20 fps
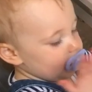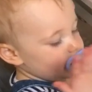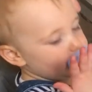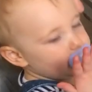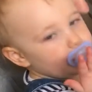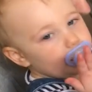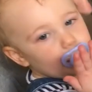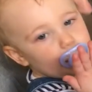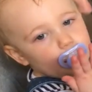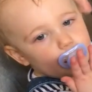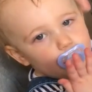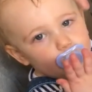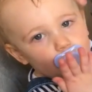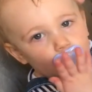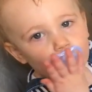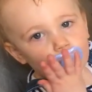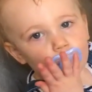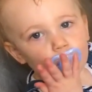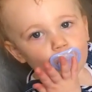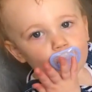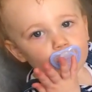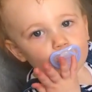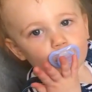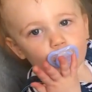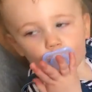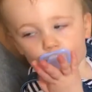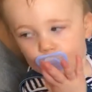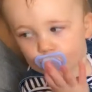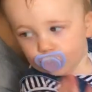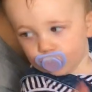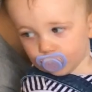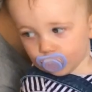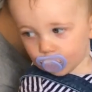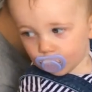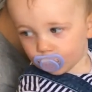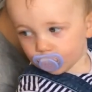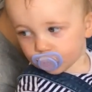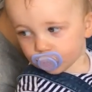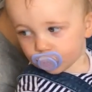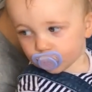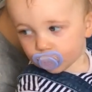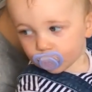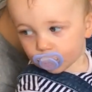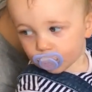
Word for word: Oh. Yeah. oh come.